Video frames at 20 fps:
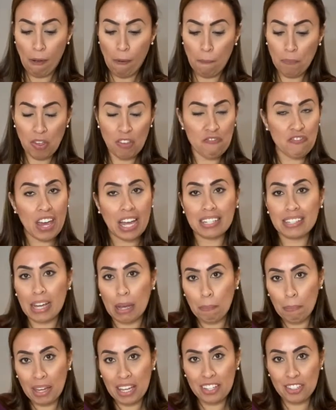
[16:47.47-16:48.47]
In fact, I
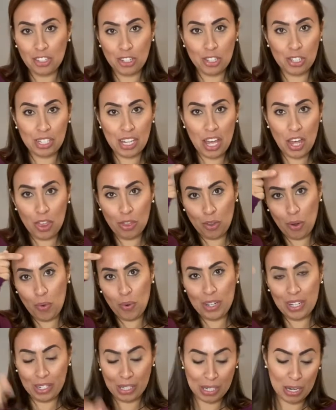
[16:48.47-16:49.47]
might just throw in
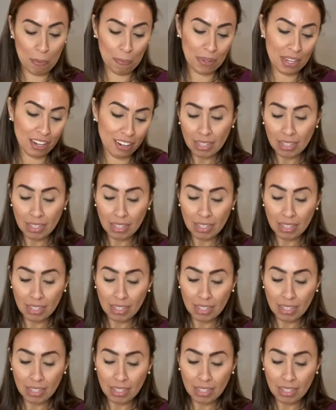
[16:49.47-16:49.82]
a snip here.